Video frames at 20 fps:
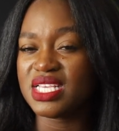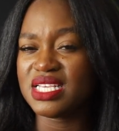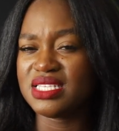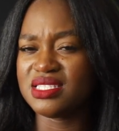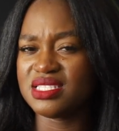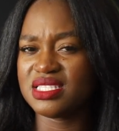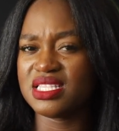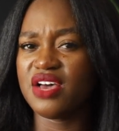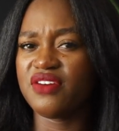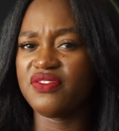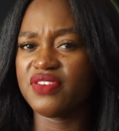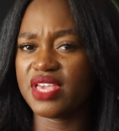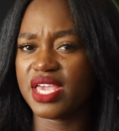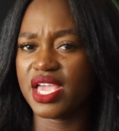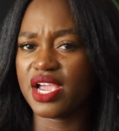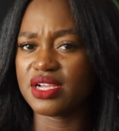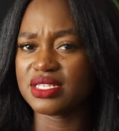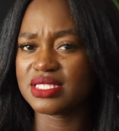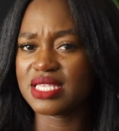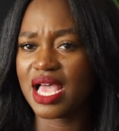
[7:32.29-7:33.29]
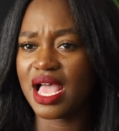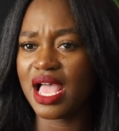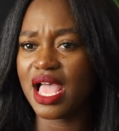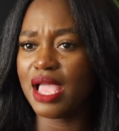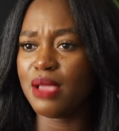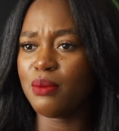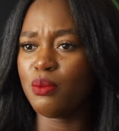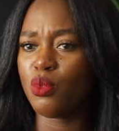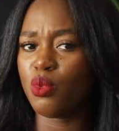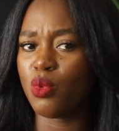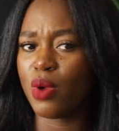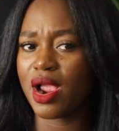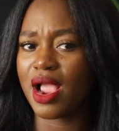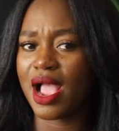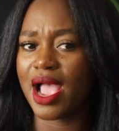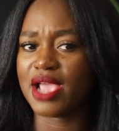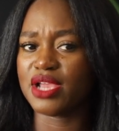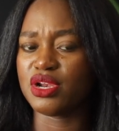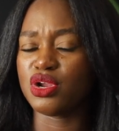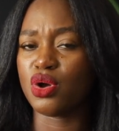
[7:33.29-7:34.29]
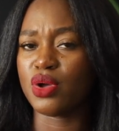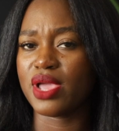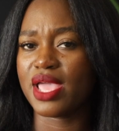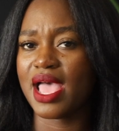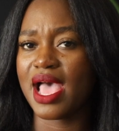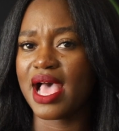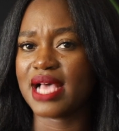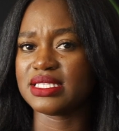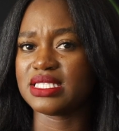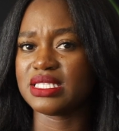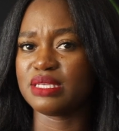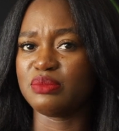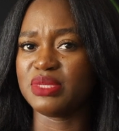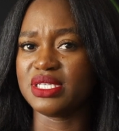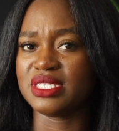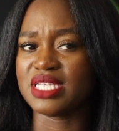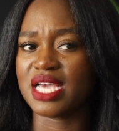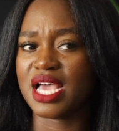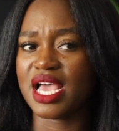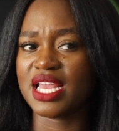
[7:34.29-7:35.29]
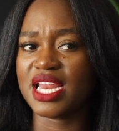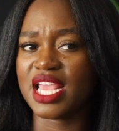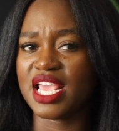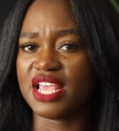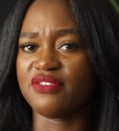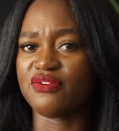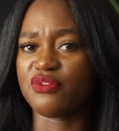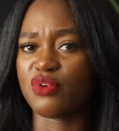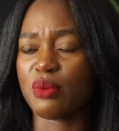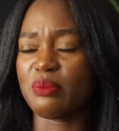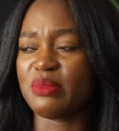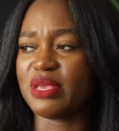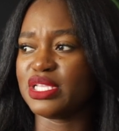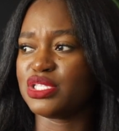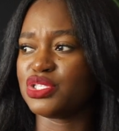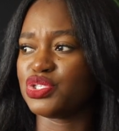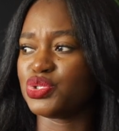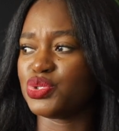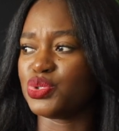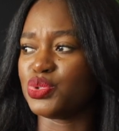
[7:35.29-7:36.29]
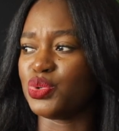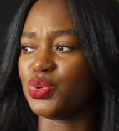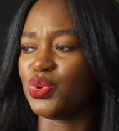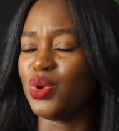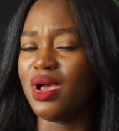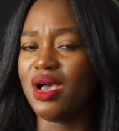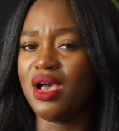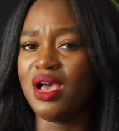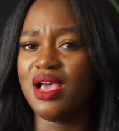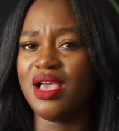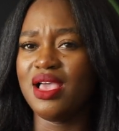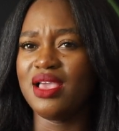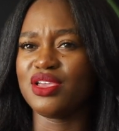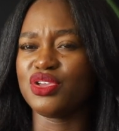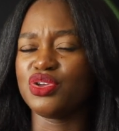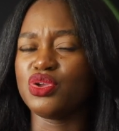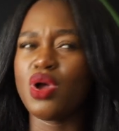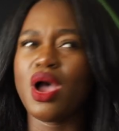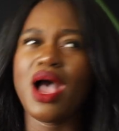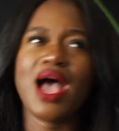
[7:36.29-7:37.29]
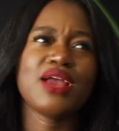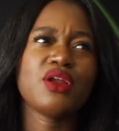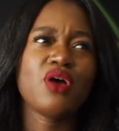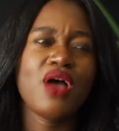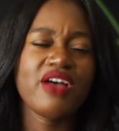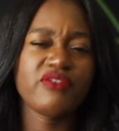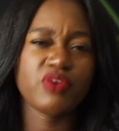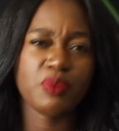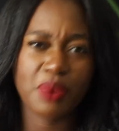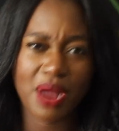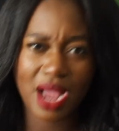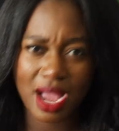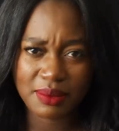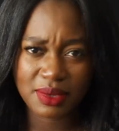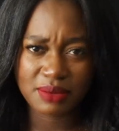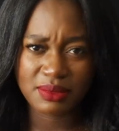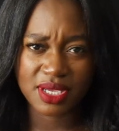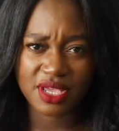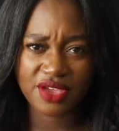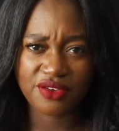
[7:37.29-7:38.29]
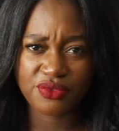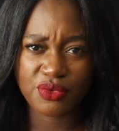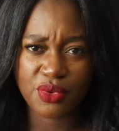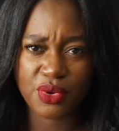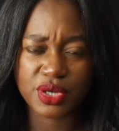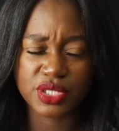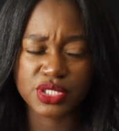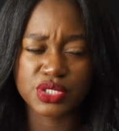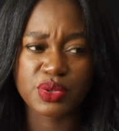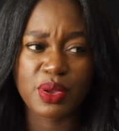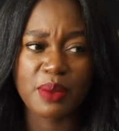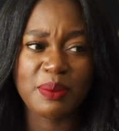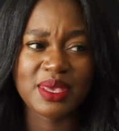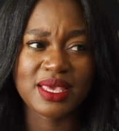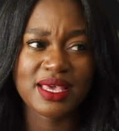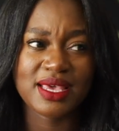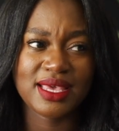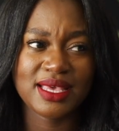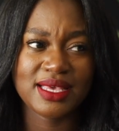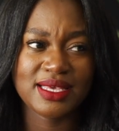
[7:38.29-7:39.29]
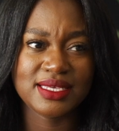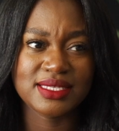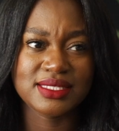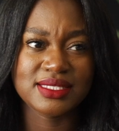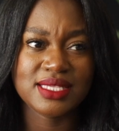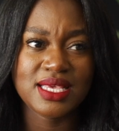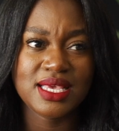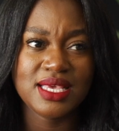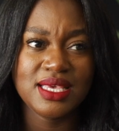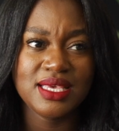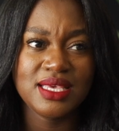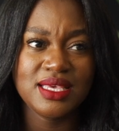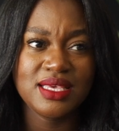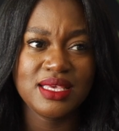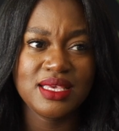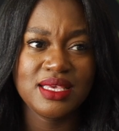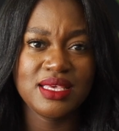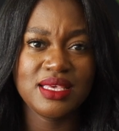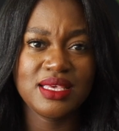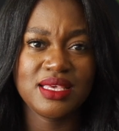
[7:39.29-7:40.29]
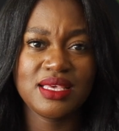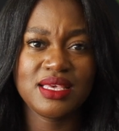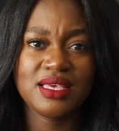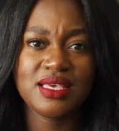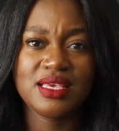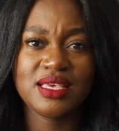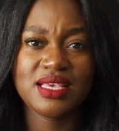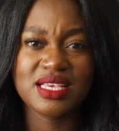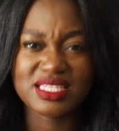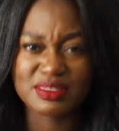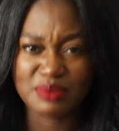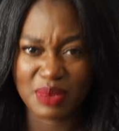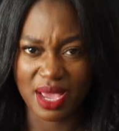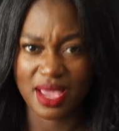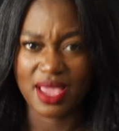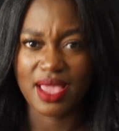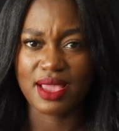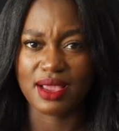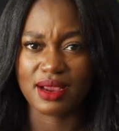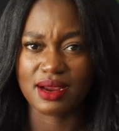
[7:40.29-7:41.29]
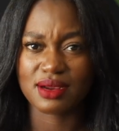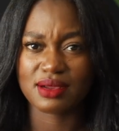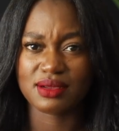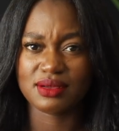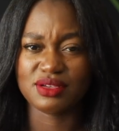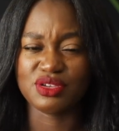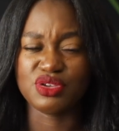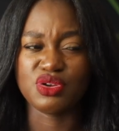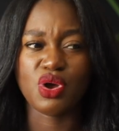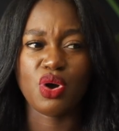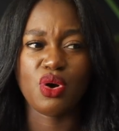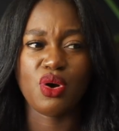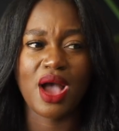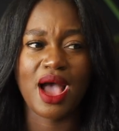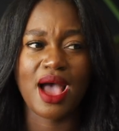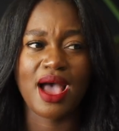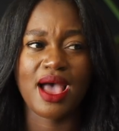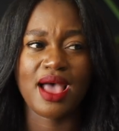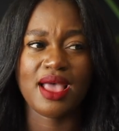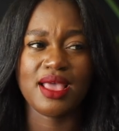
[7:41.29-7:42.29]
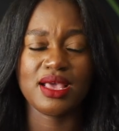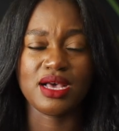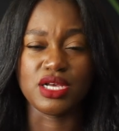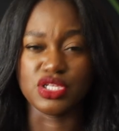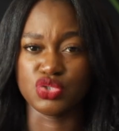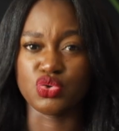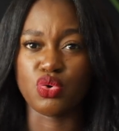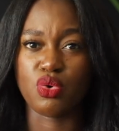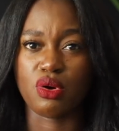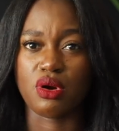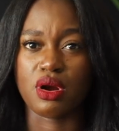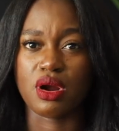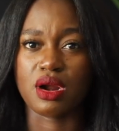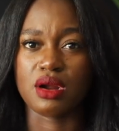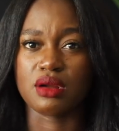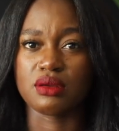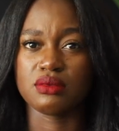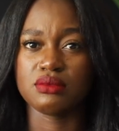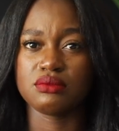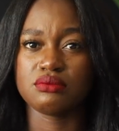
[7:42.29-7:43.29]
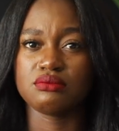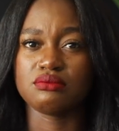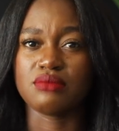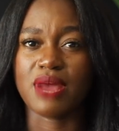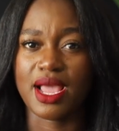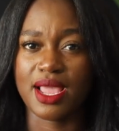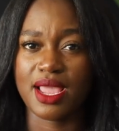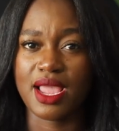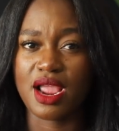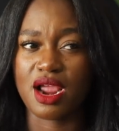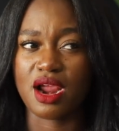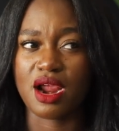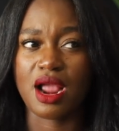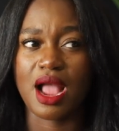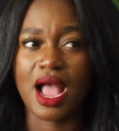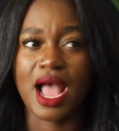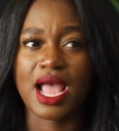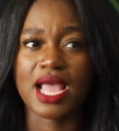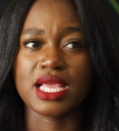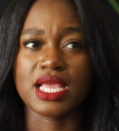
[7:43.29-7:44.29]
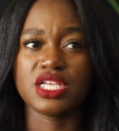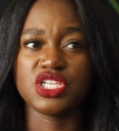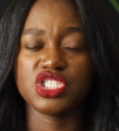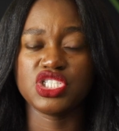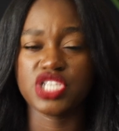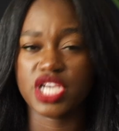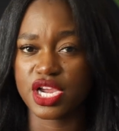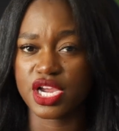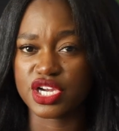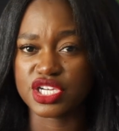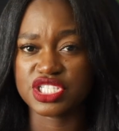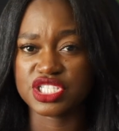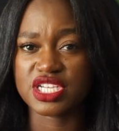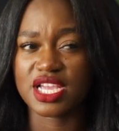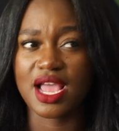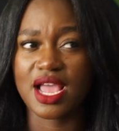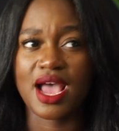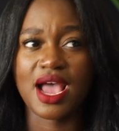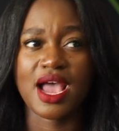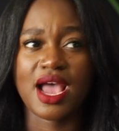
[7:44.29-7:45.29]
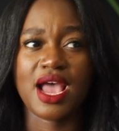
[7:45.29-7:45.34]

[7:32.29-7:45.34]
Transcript: self-care time where I know it has to be done. And for me to, you know, I don't have a problem looking forward to it because it's my hair. You know, I adore my hair. I cherish it.